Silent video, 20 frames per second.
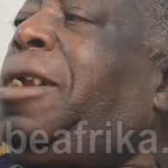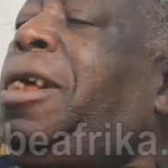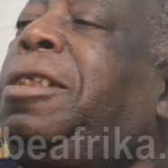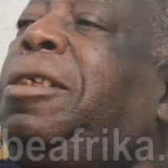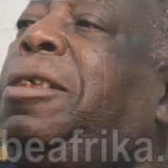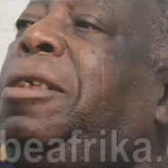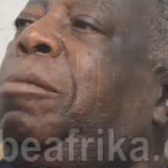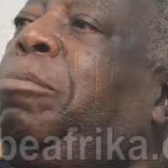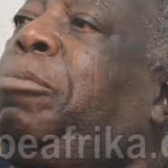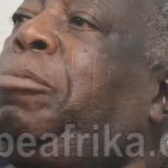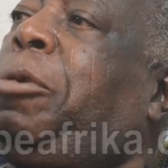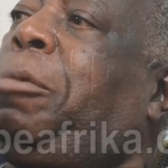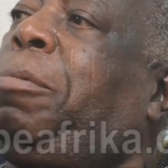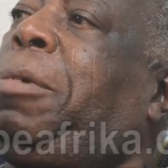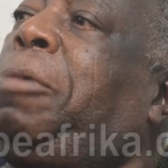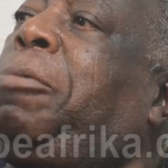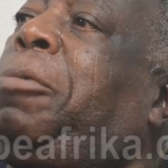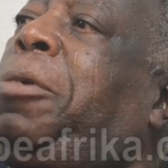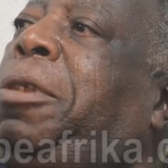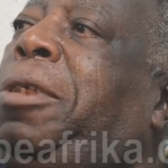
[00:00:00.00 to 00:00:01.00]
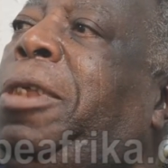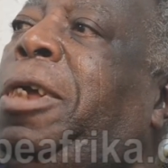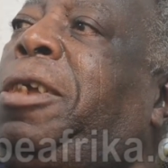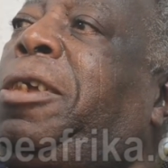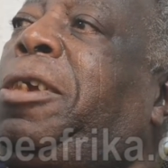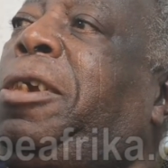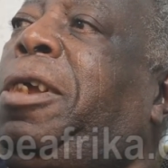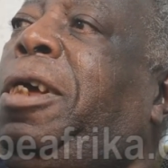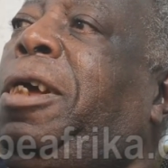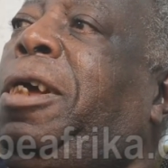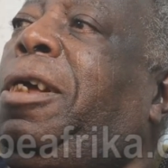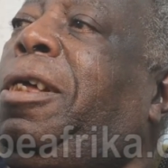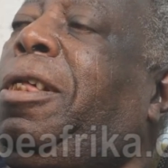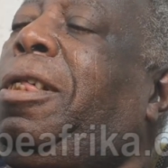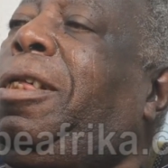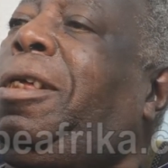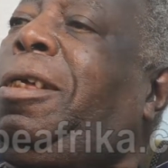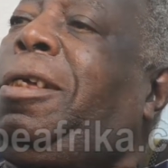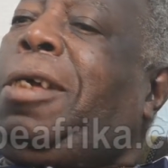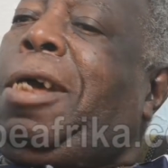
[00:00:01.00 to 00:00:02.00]
That is the problem with
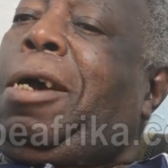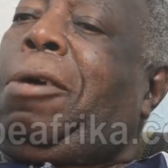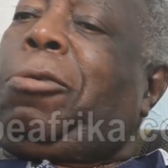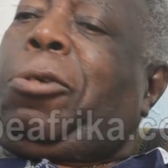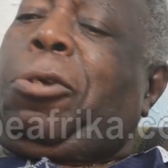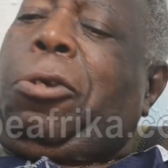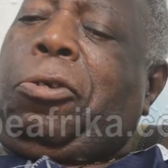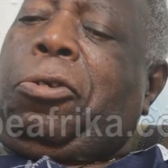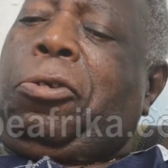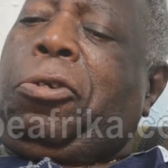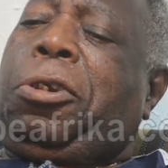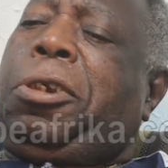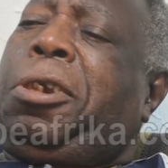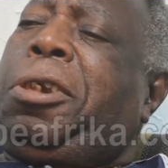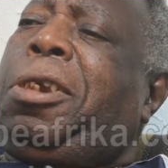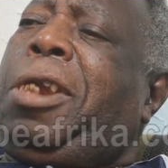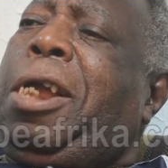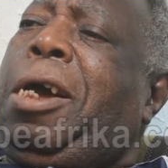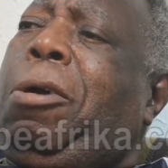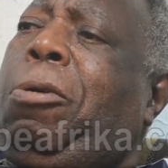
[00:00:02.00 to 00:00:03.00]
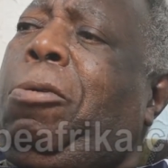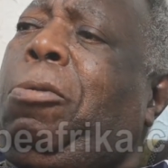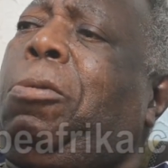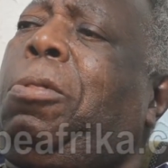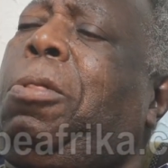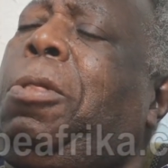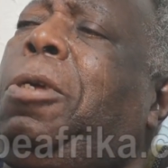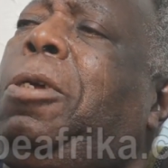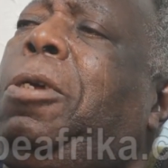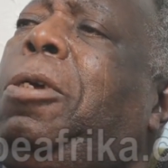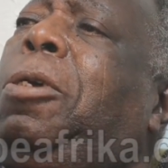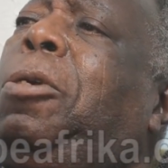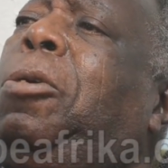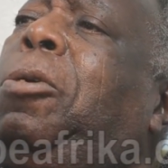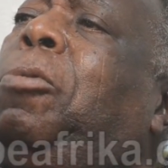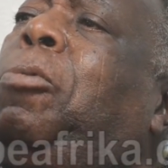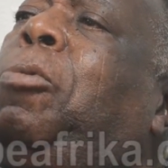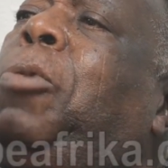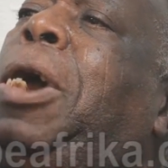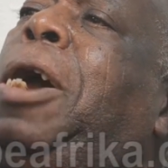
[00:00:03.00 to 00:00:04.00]
Nigeria. I will just read it now.
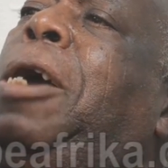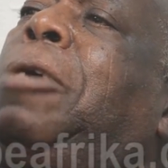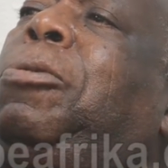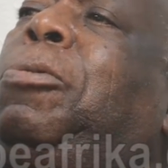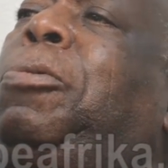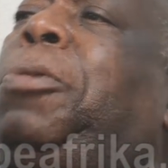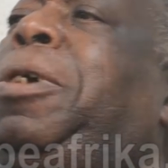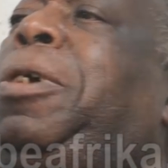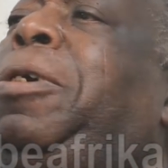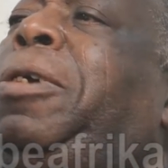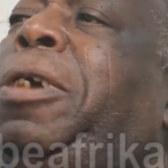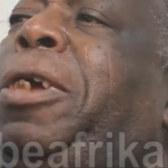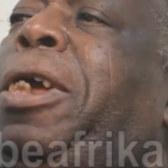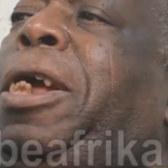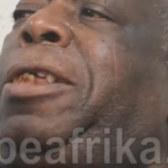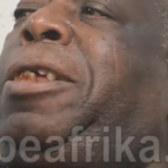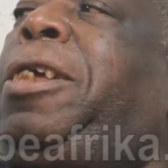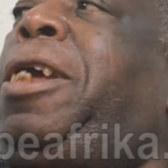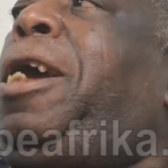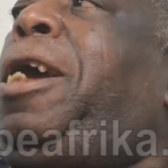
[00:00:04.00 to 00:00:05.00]
How do we get